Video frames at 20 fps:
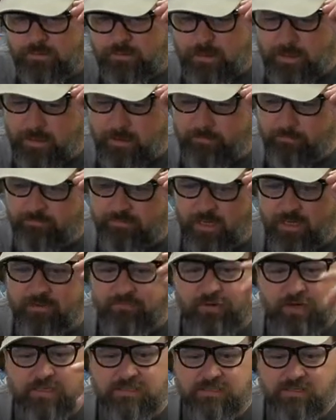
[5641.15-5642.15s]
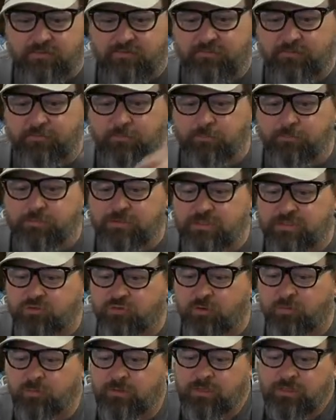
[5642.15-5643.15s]
None of us have
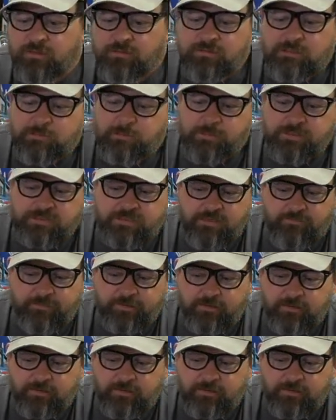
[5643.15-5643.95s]
distributed specific